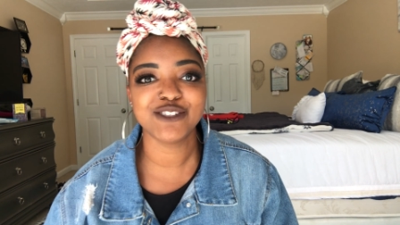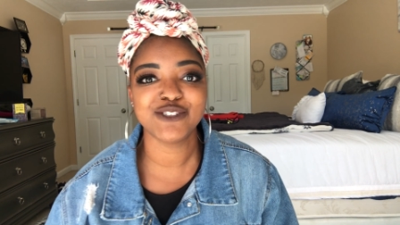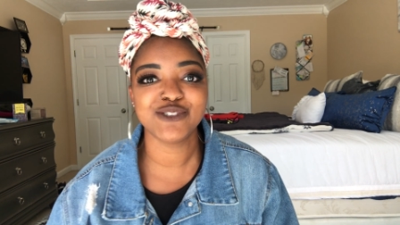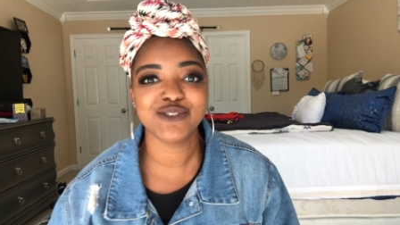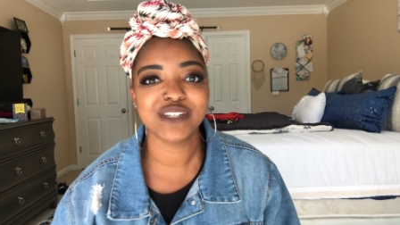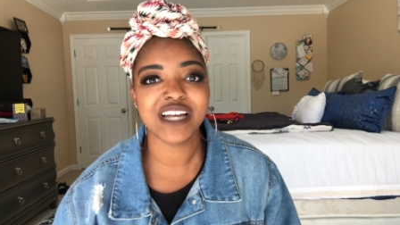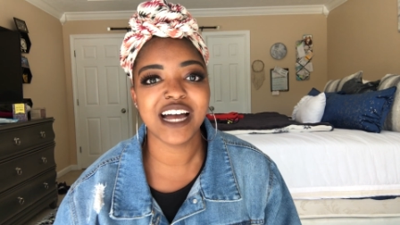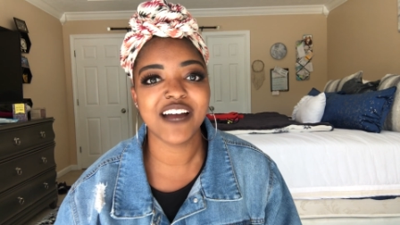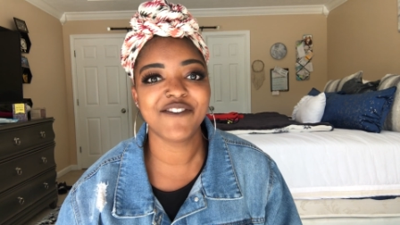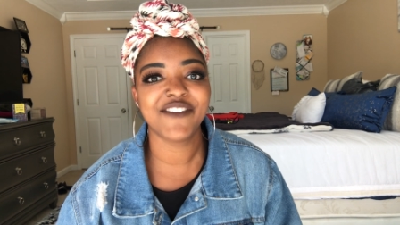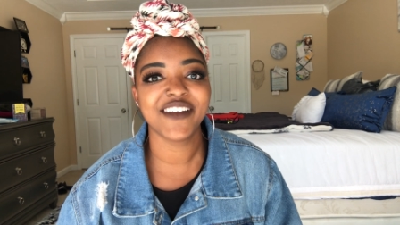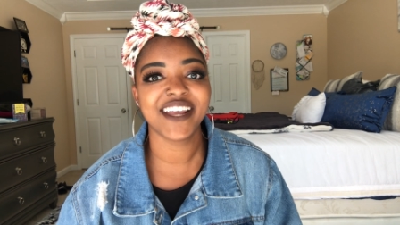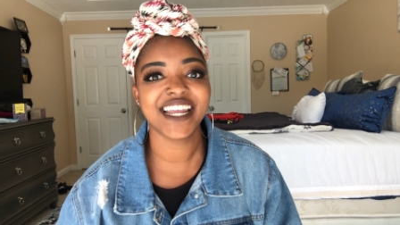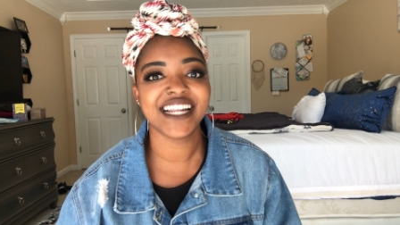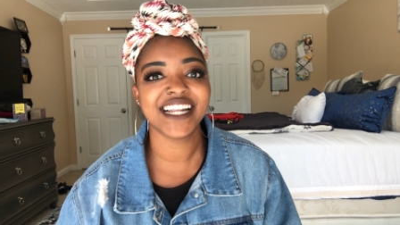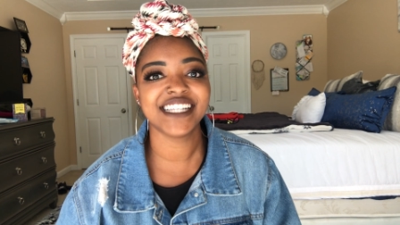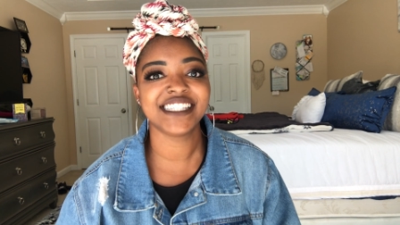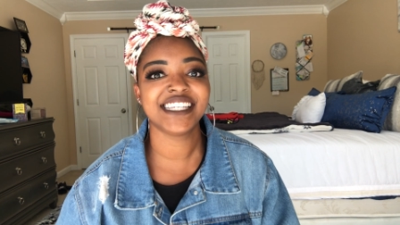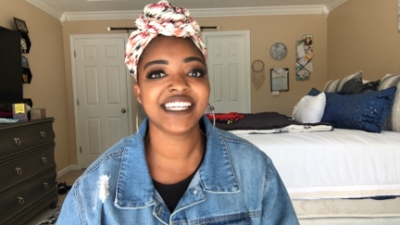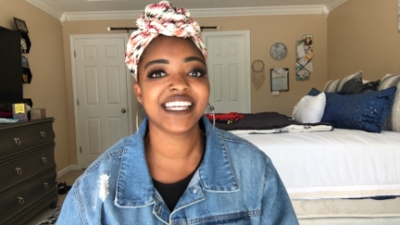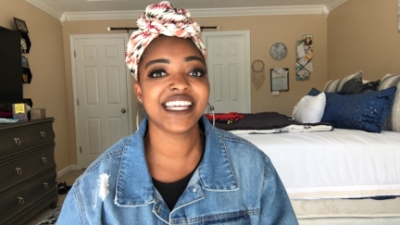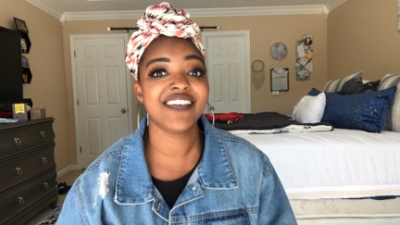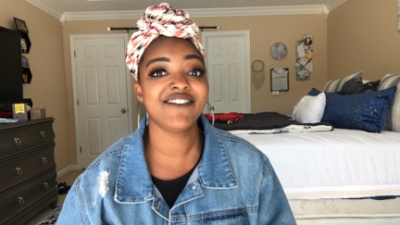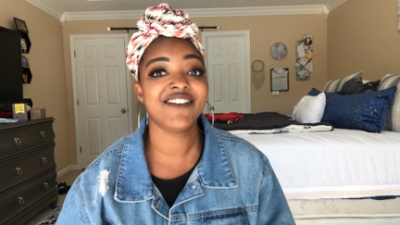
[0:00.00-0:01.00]
Do not forget
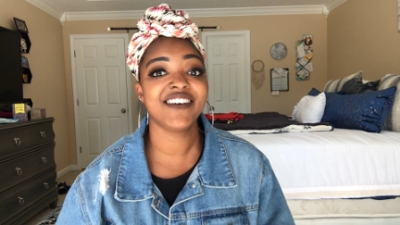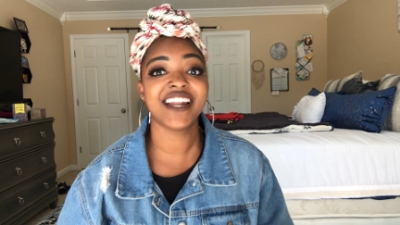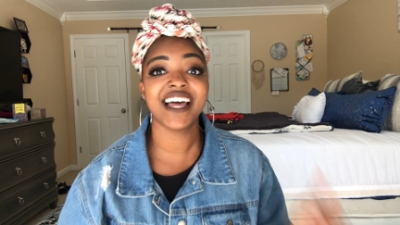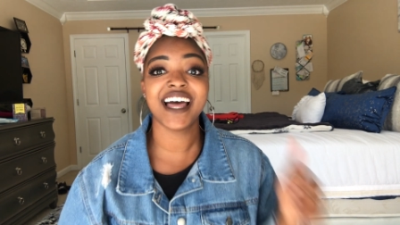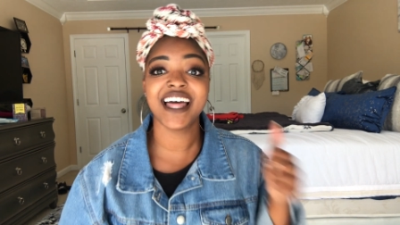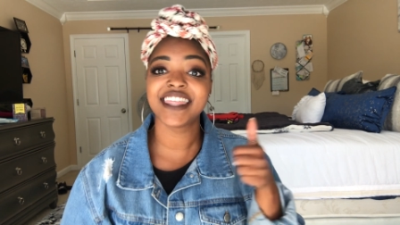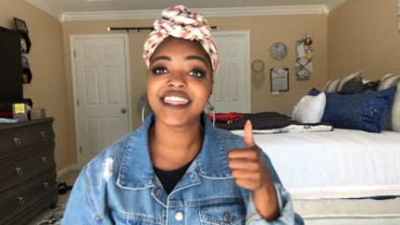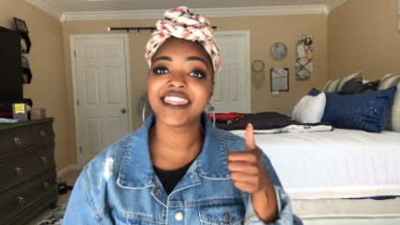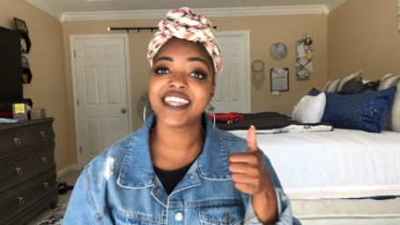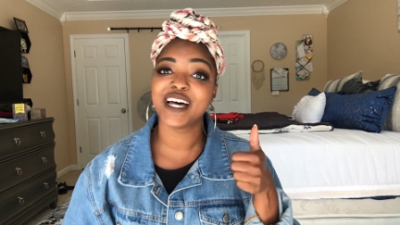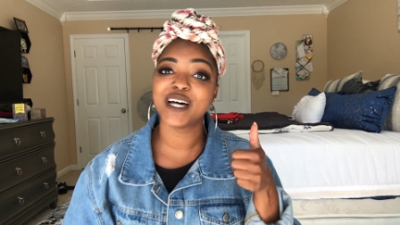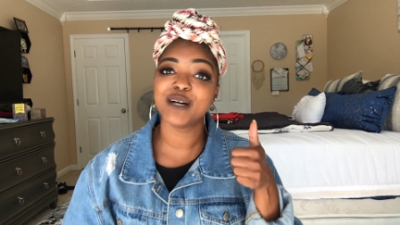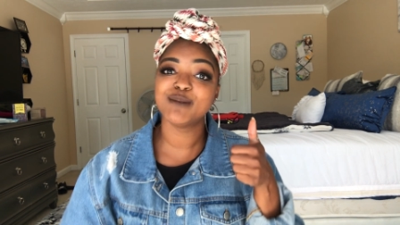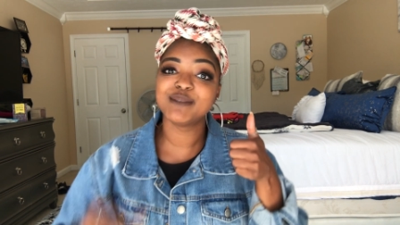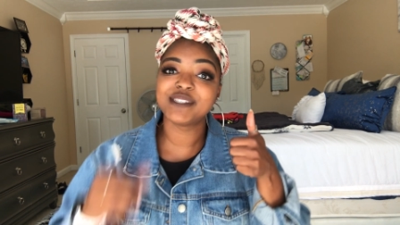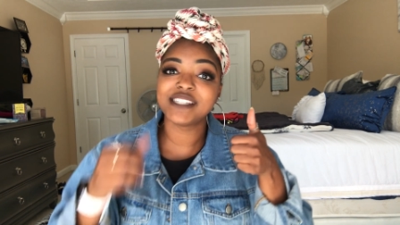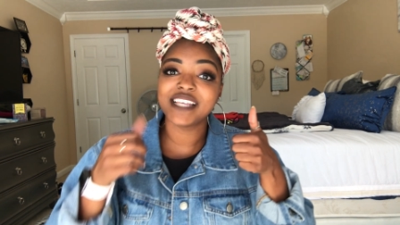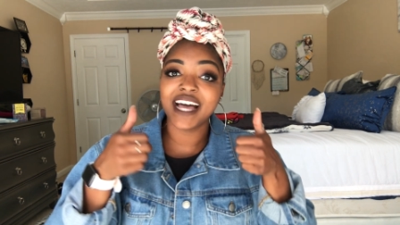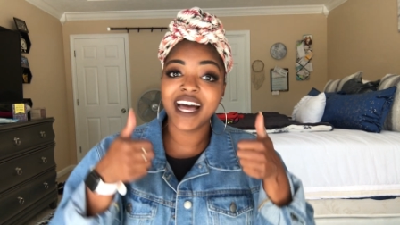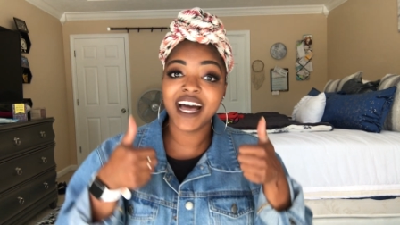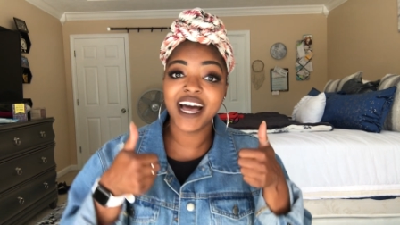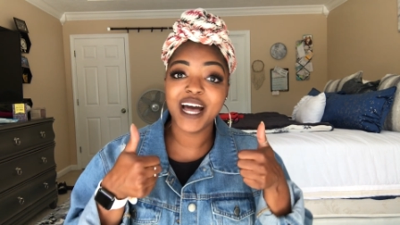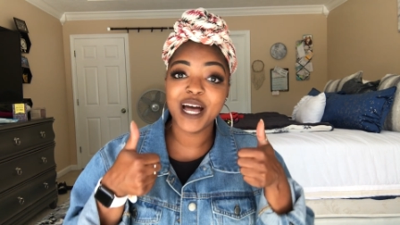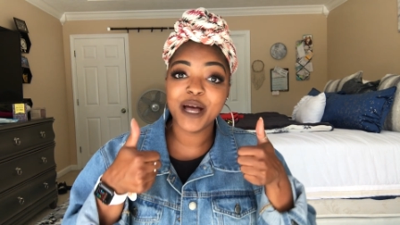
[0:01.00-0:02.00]
to give it a thumbs
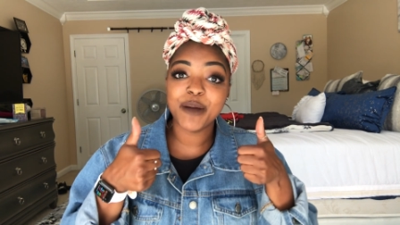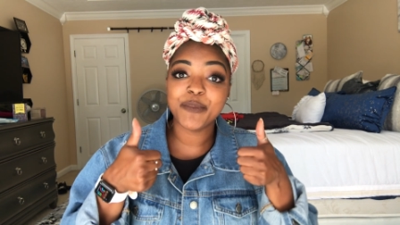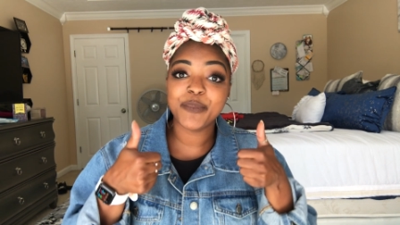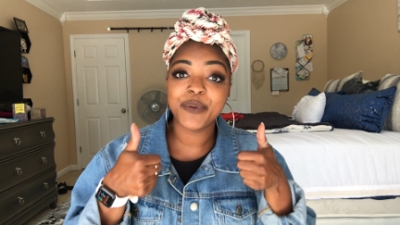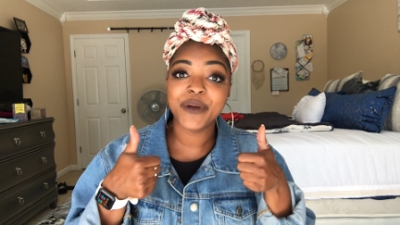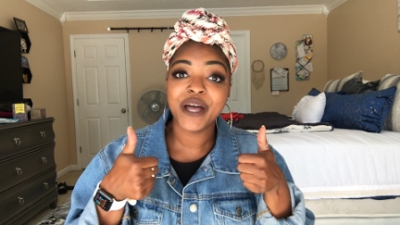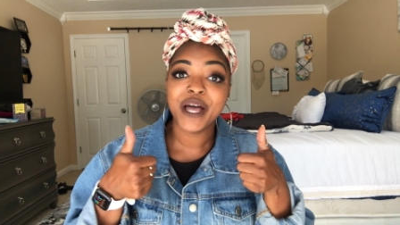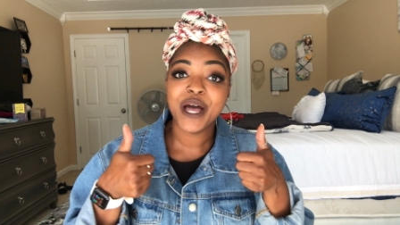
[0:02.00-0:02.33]
up.